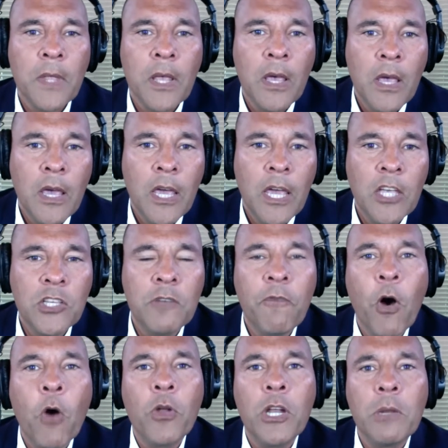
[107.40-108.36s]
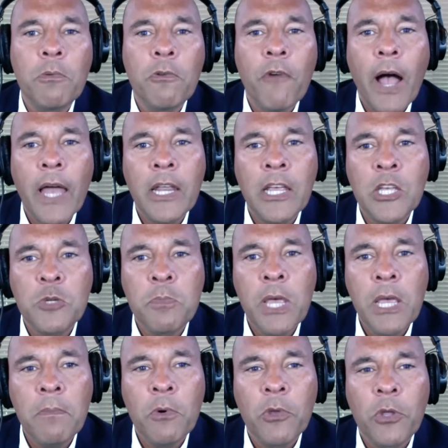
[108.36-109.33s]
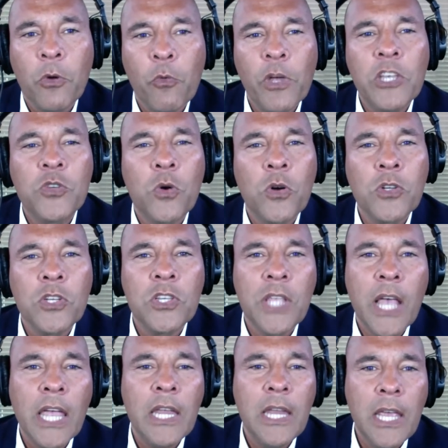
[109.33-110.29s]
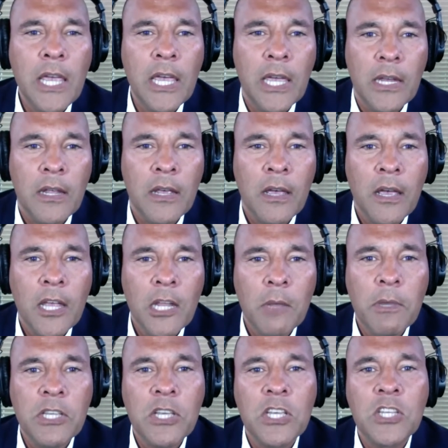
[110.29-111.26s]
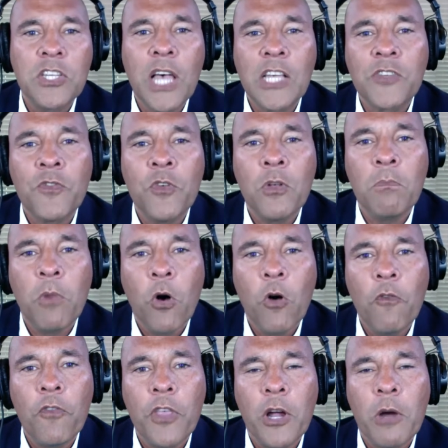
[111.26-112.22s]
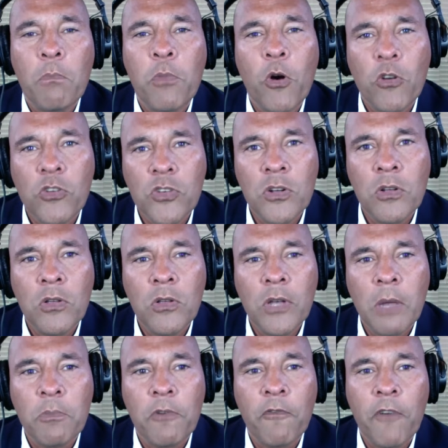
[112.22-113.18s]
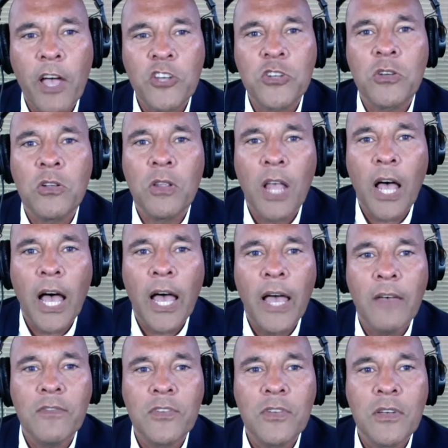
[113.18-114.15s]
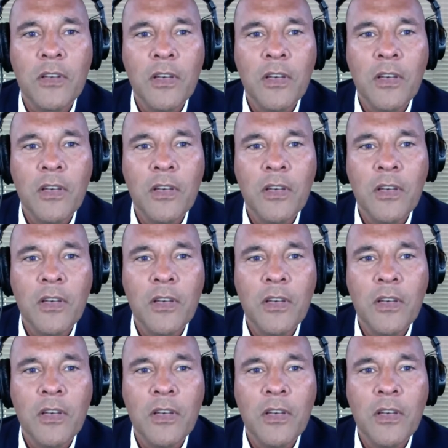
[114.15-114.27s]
He's devoted to providing his people with the resources they need to be successful in both their personal and professional lives.